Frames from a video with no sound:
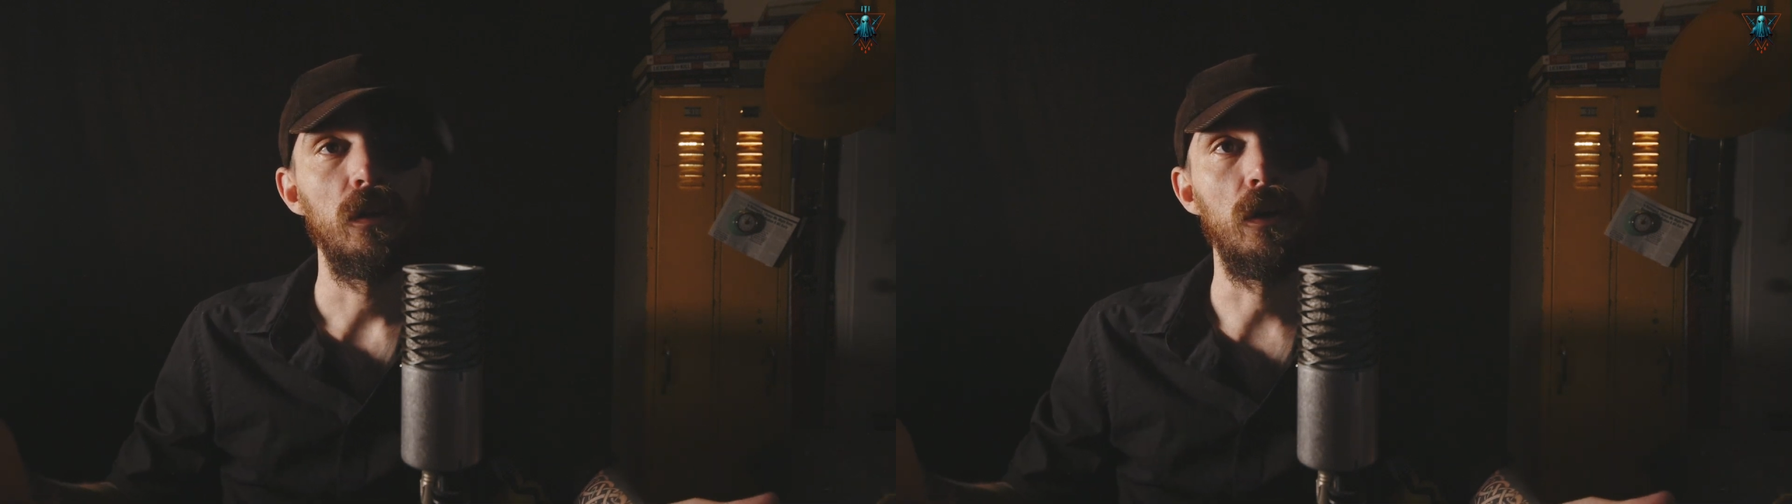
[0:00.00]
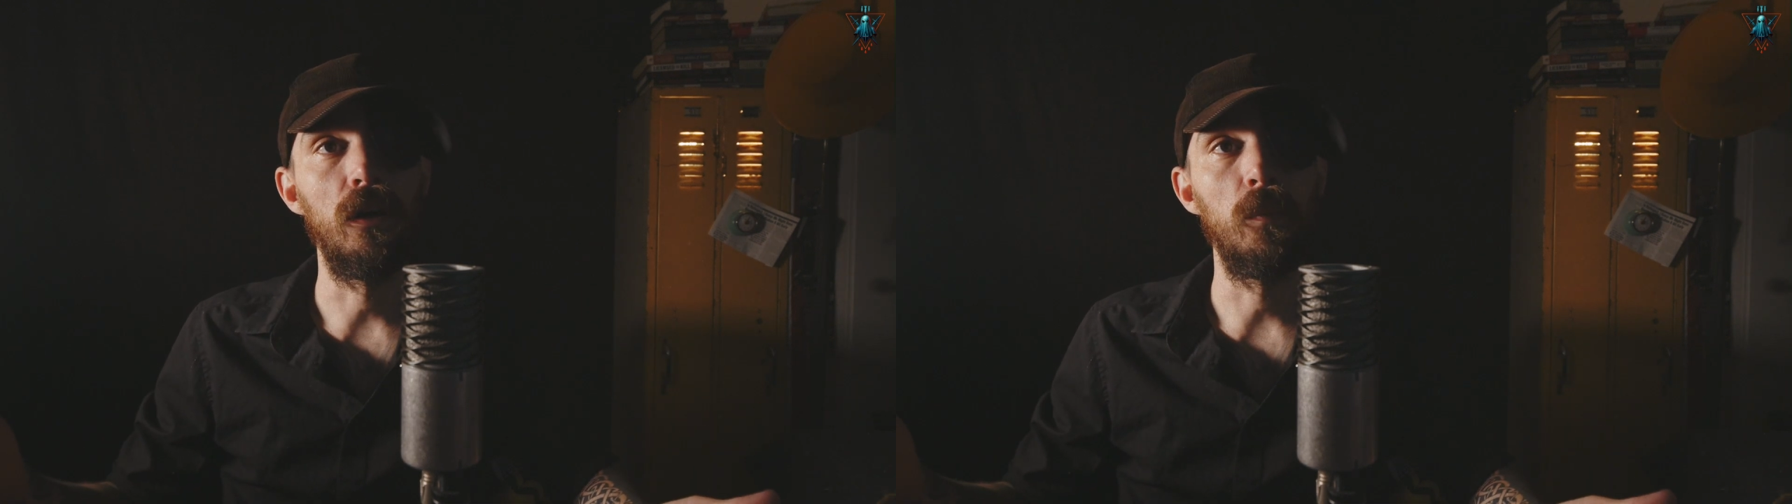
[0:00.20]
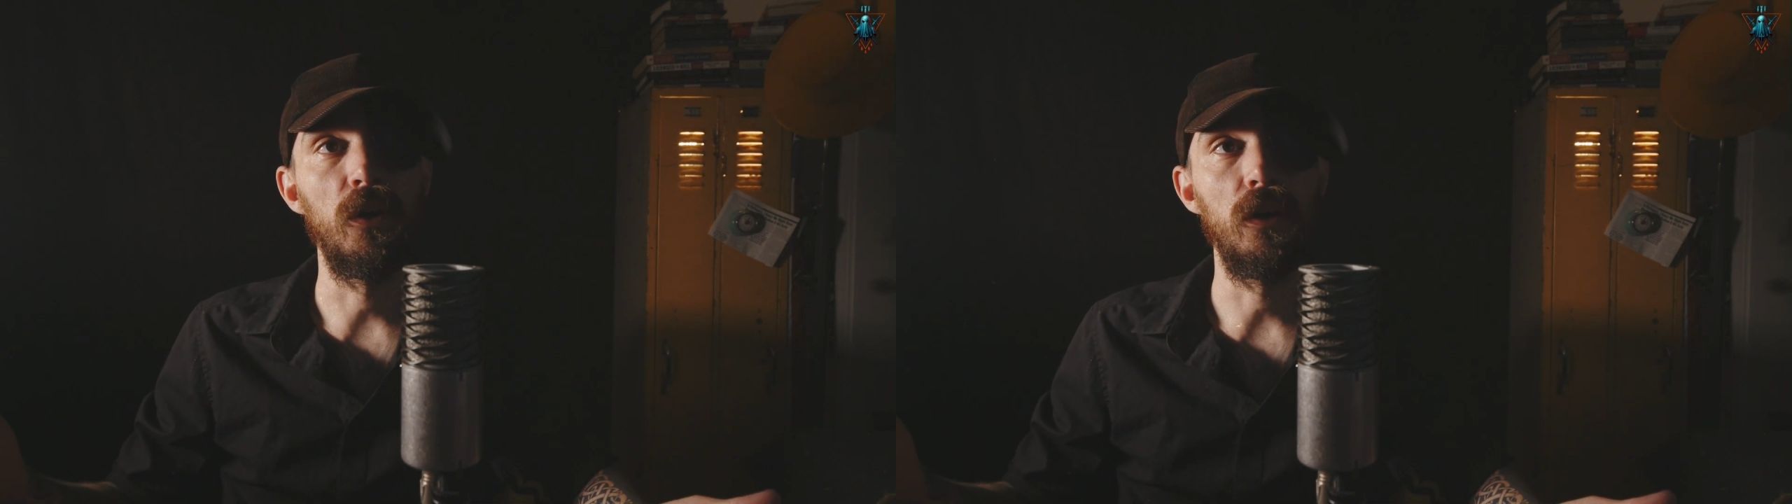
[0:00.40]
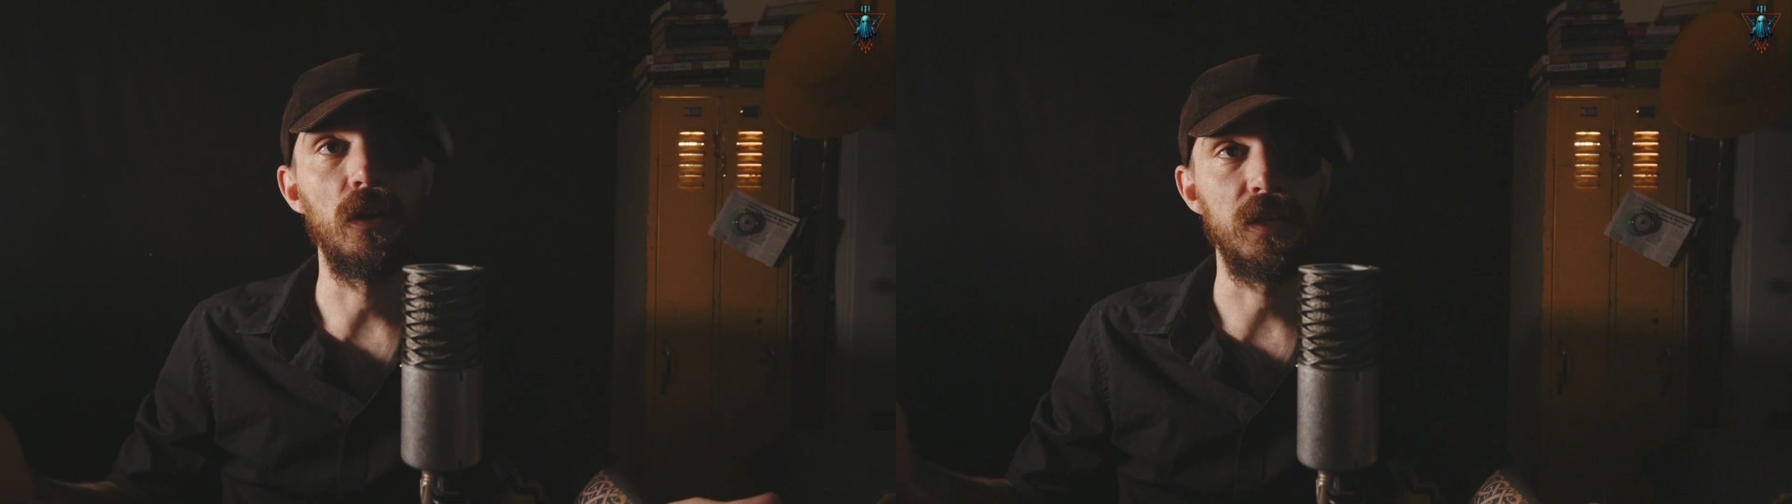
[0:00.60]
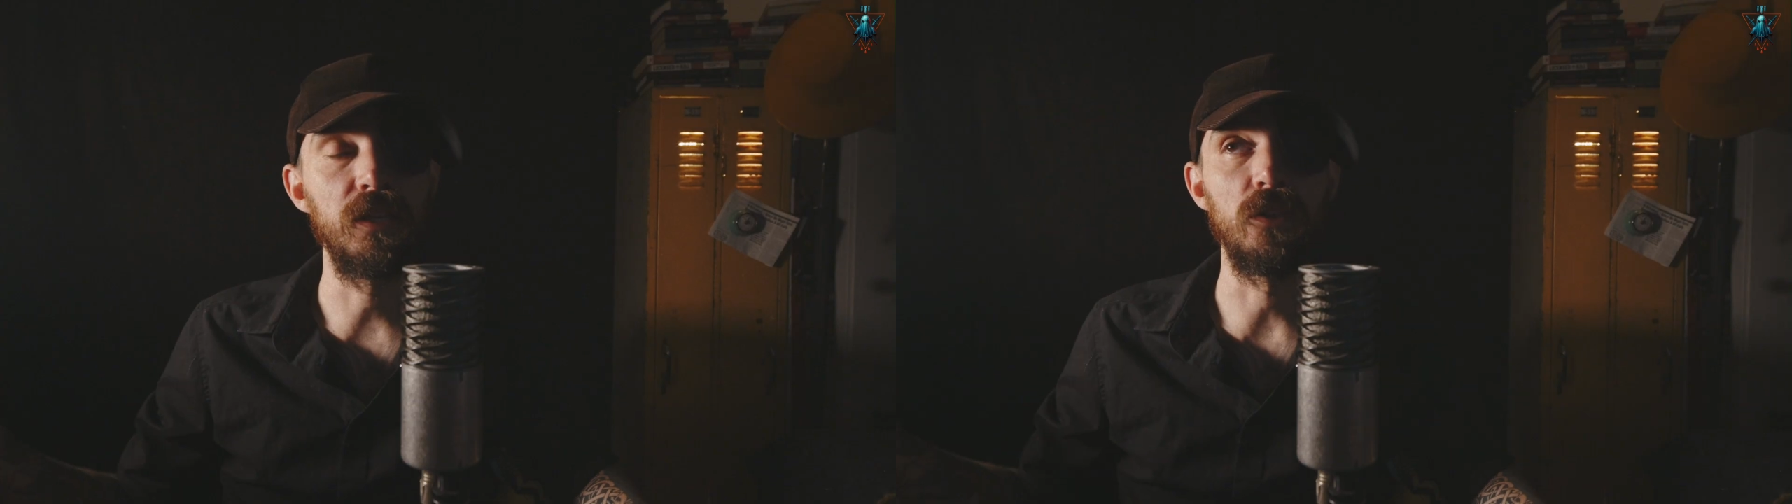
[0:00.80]

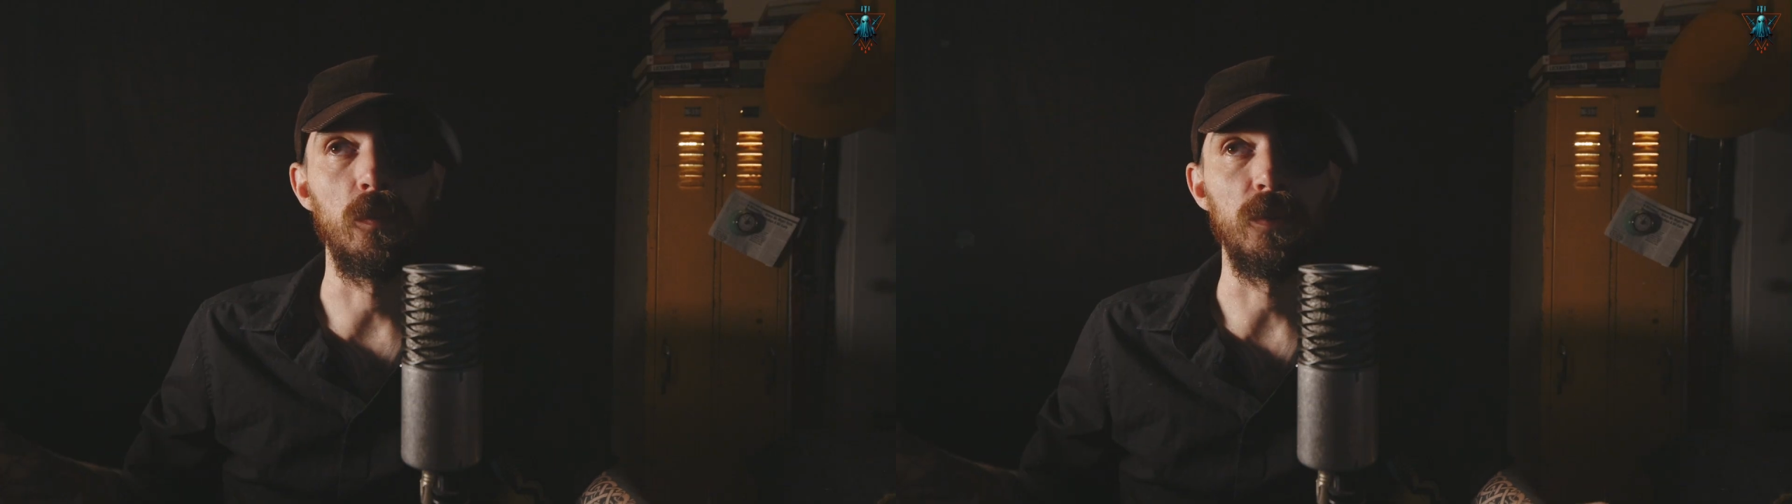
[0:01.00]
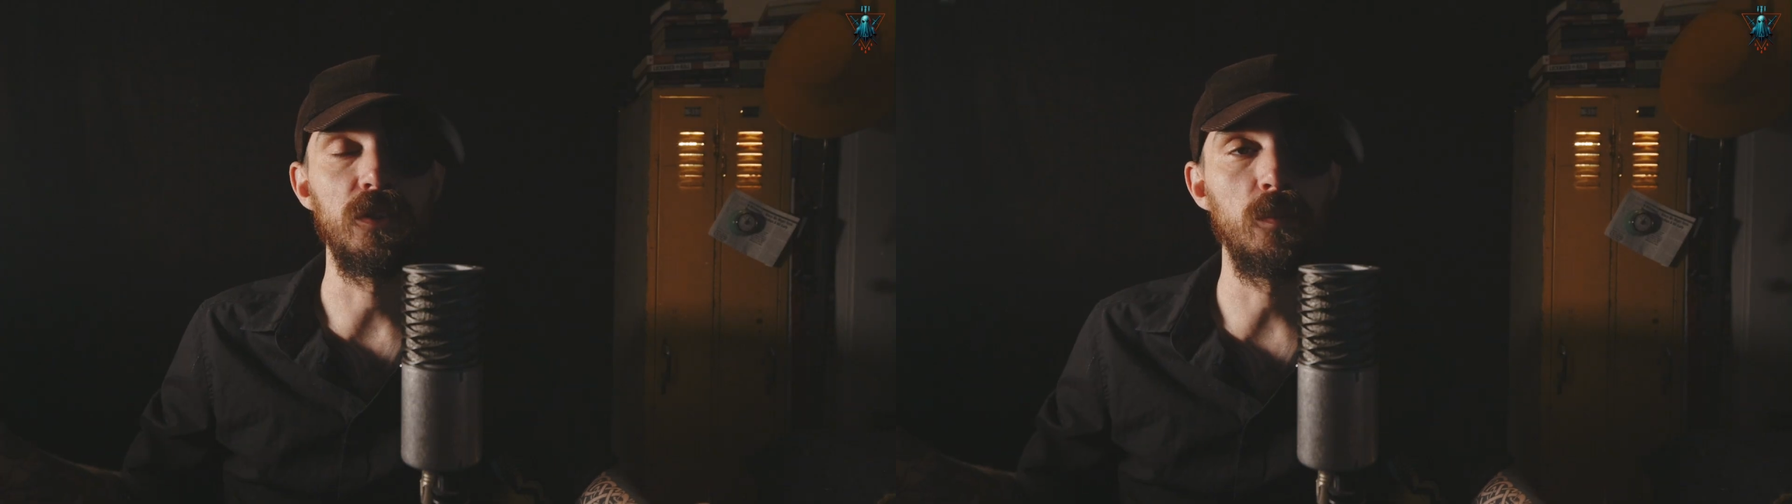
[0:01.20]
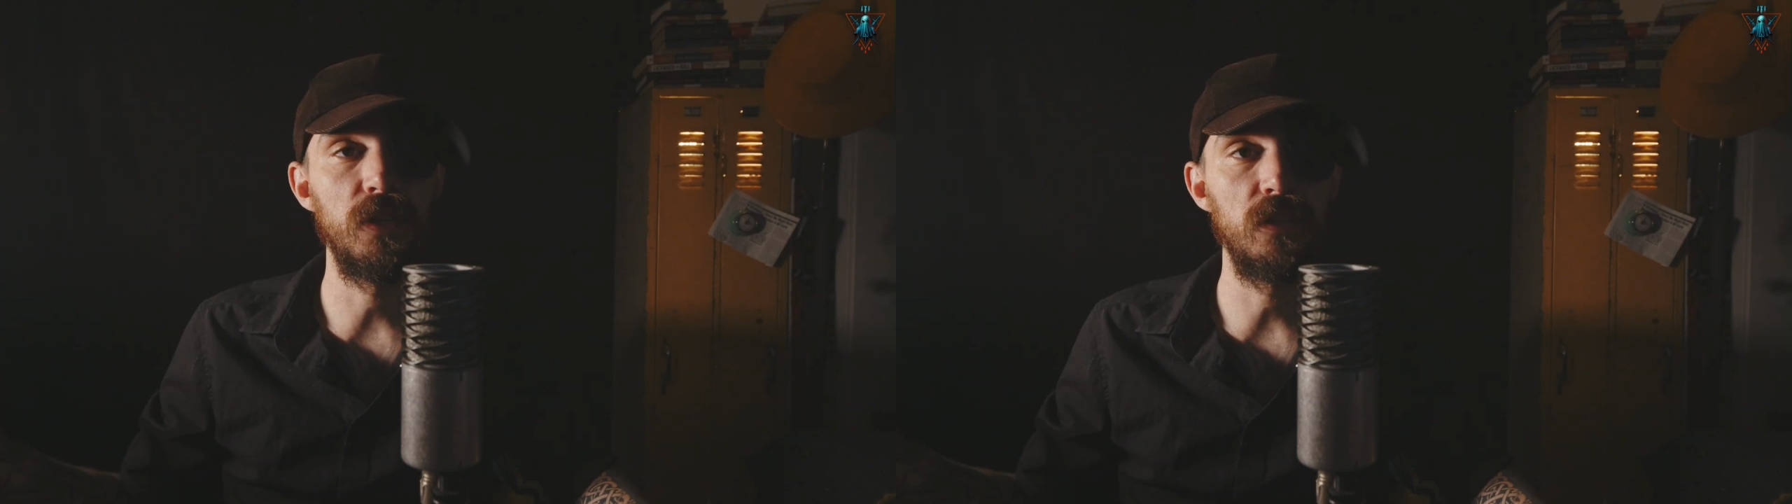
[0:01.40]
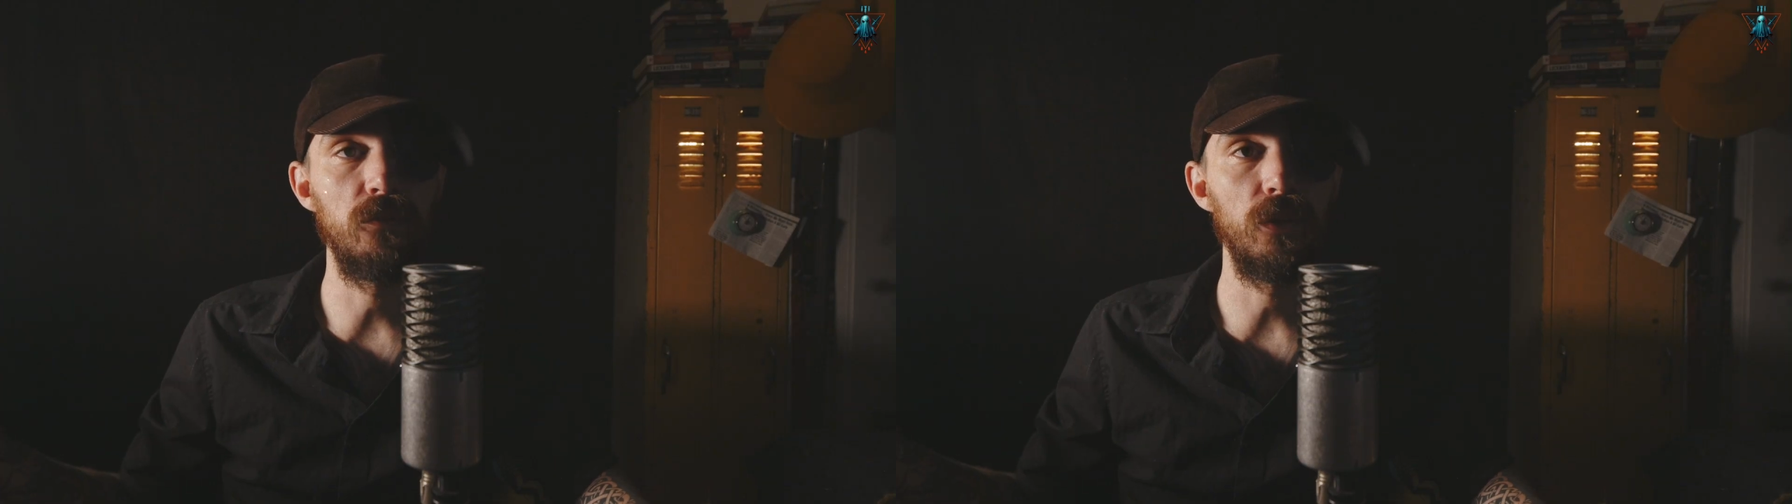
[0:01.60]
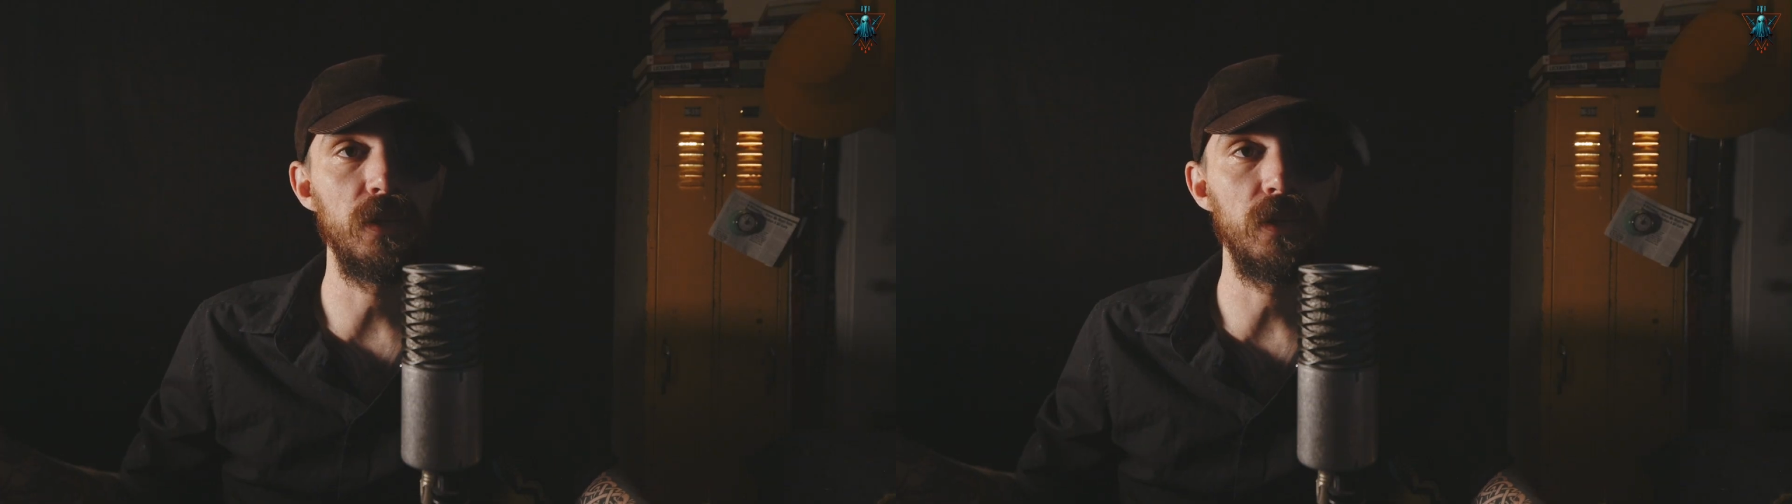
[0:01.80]
a kingdom in the medieval